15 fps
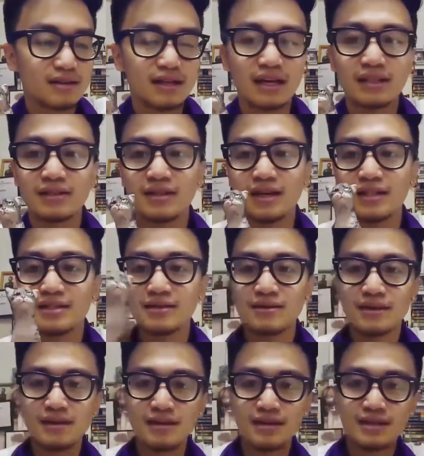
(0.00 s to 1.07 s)
get to that. So
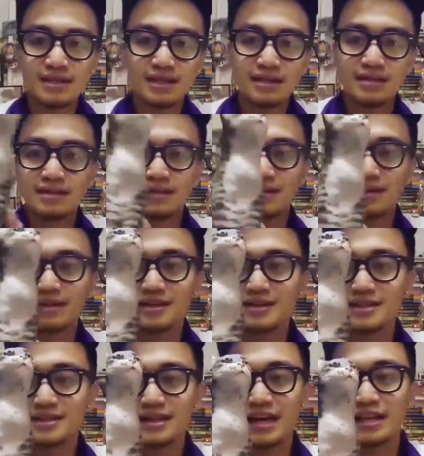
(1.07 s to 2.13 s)
there is this
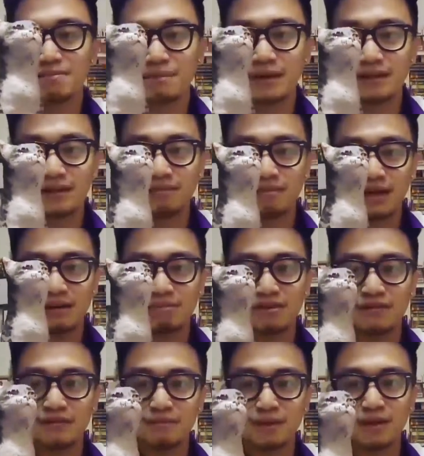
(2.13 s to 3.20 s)
is hand painted by
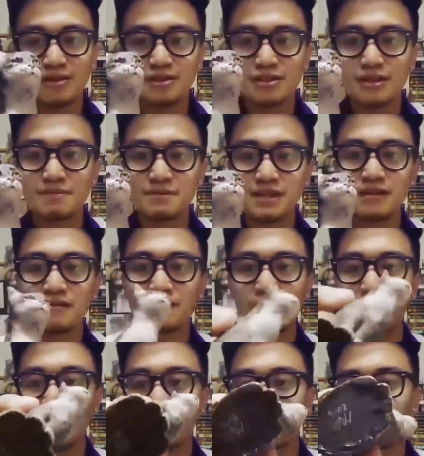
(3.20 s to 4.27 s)
Mervin Malonzo himself,
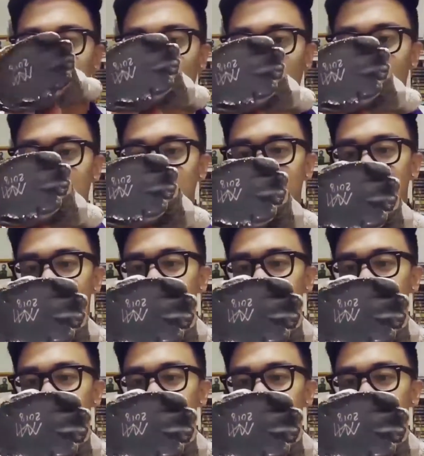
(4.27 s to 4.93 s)
and of course,